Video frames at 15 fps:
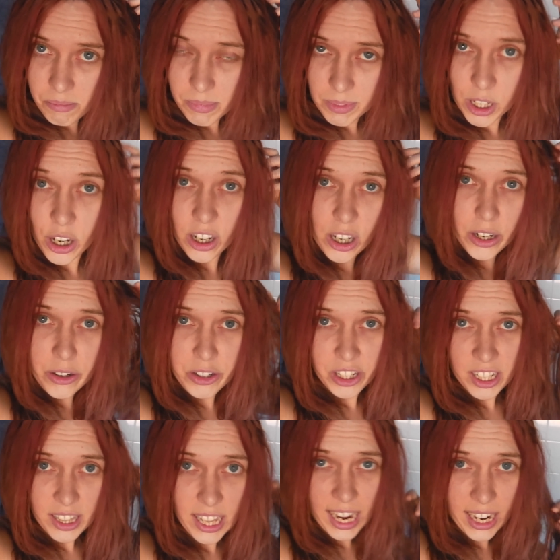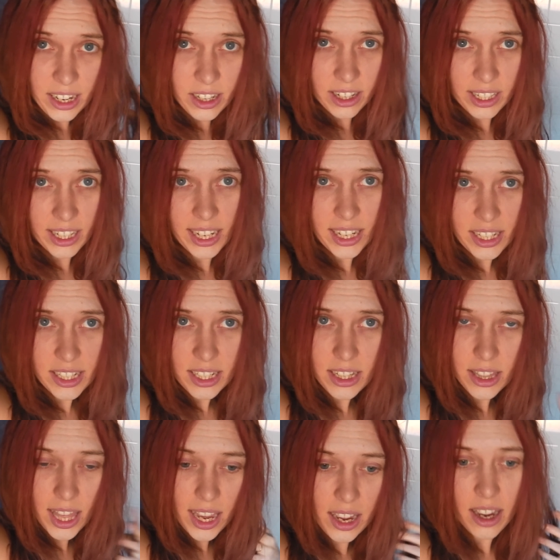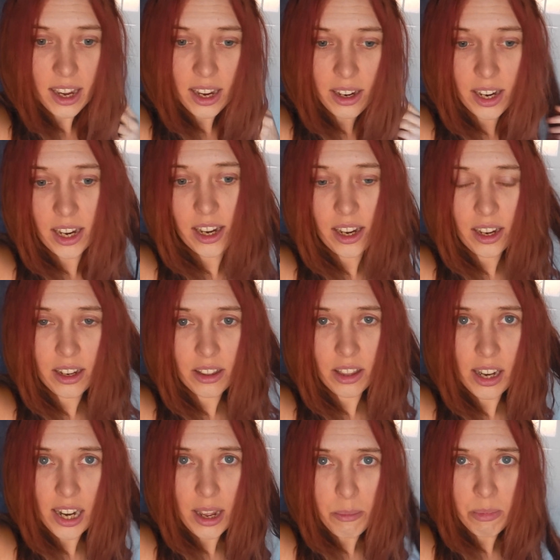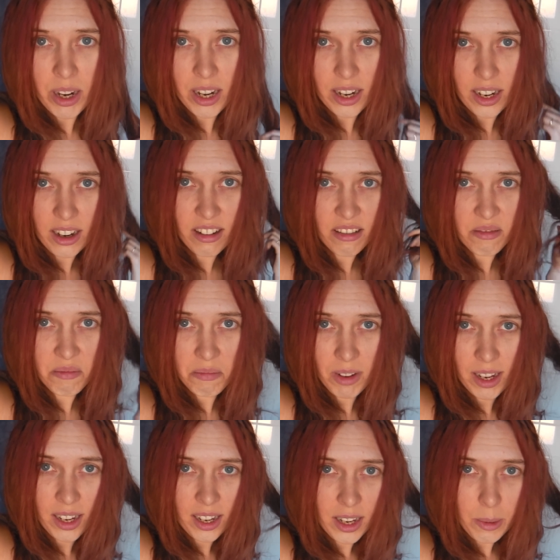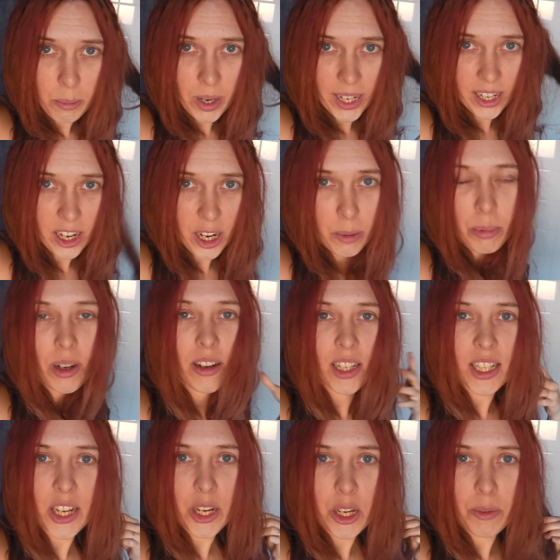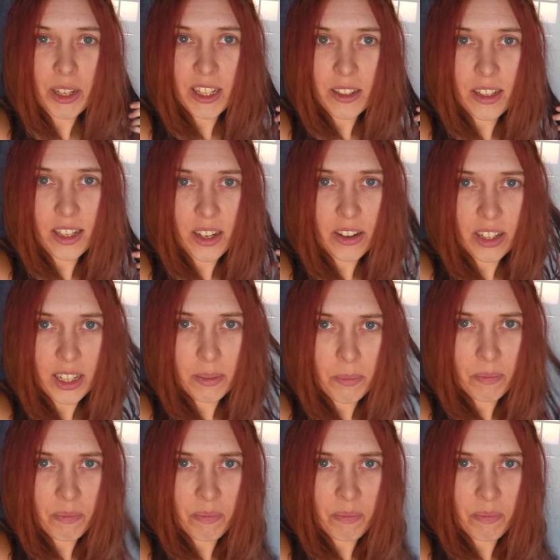conclusion then, I guess that the lemon and bicarbonate soda